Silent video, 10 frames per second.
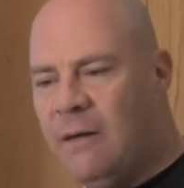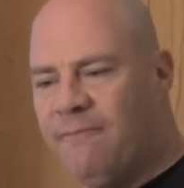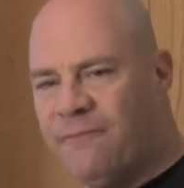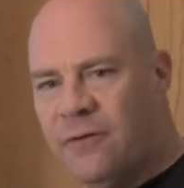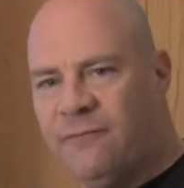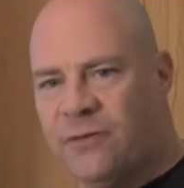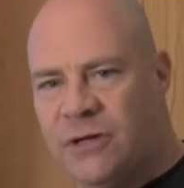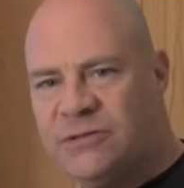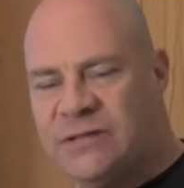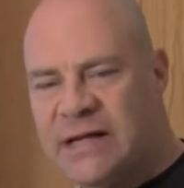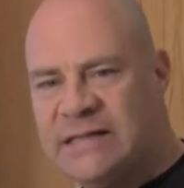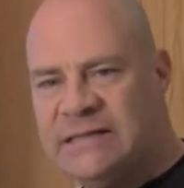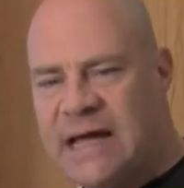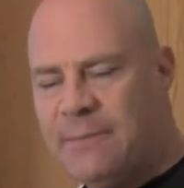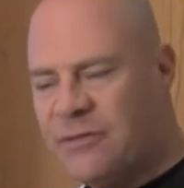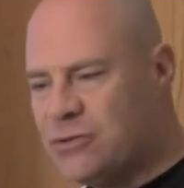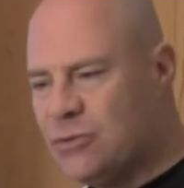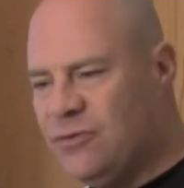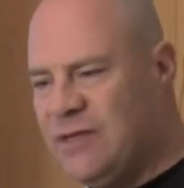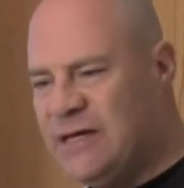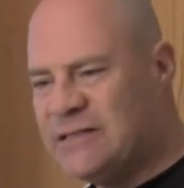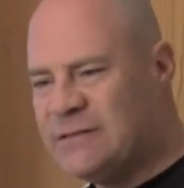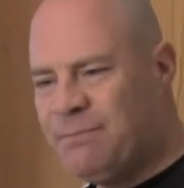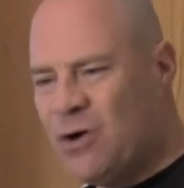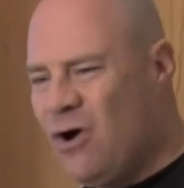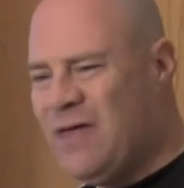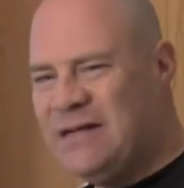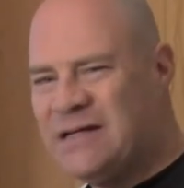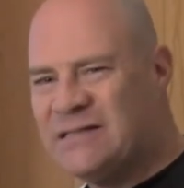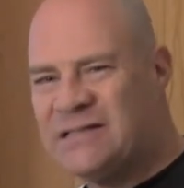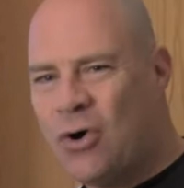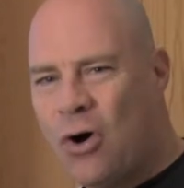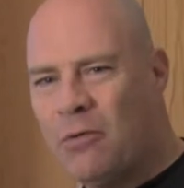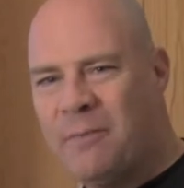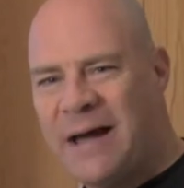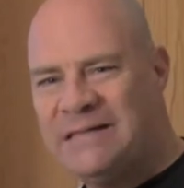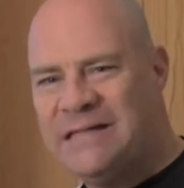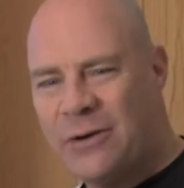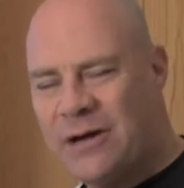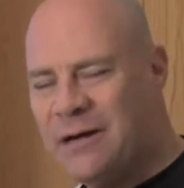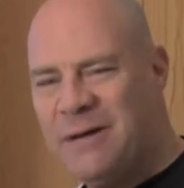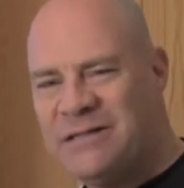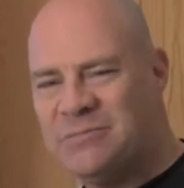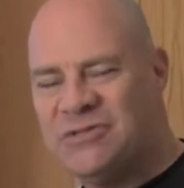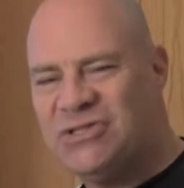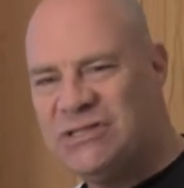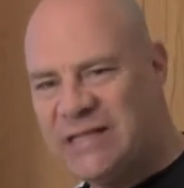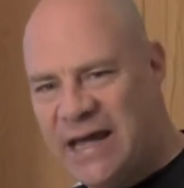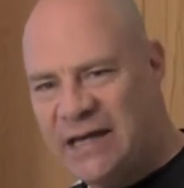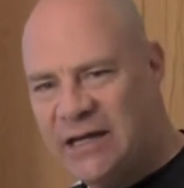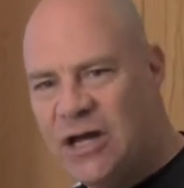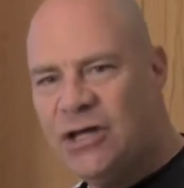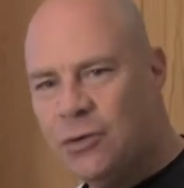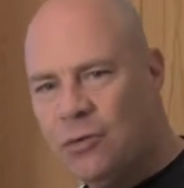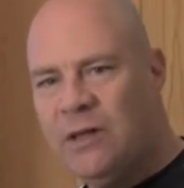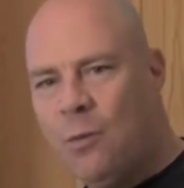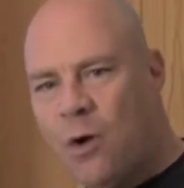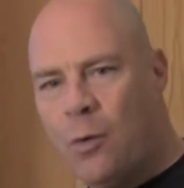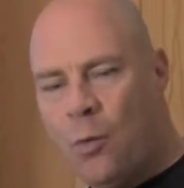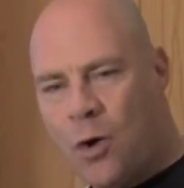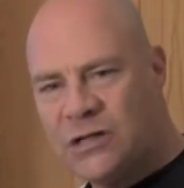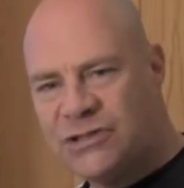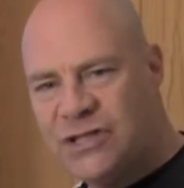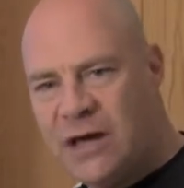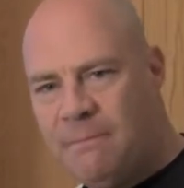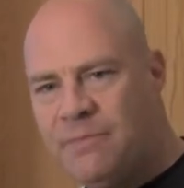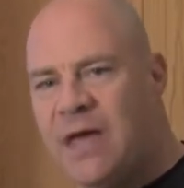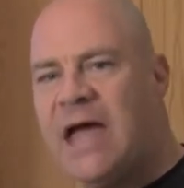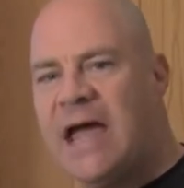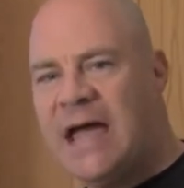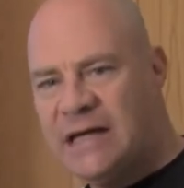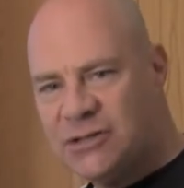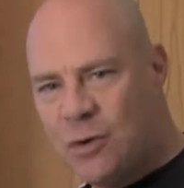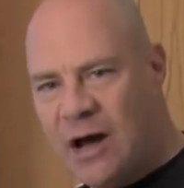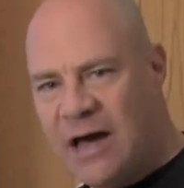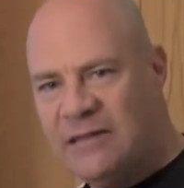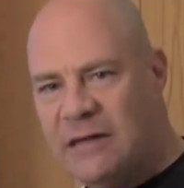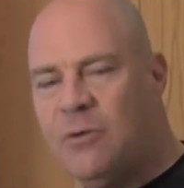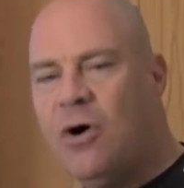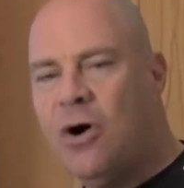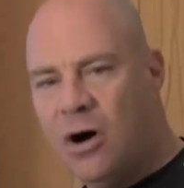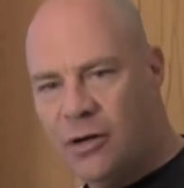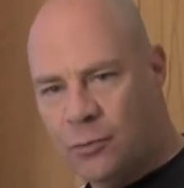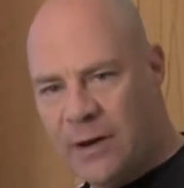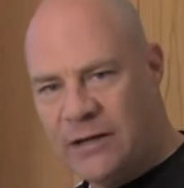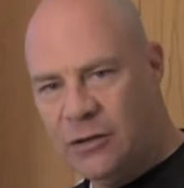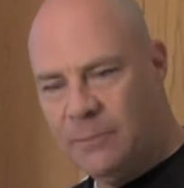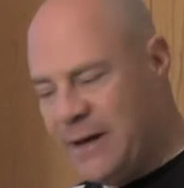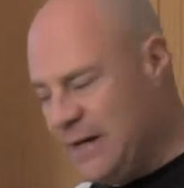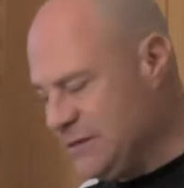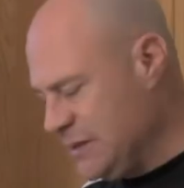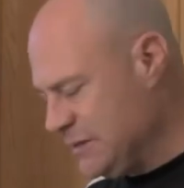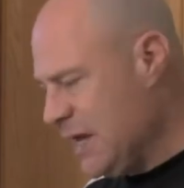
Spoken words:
for use the next day, but the truth is, all that does is harbor bacteria and makes them stink. You really want to wash them and dry them on a regular basis.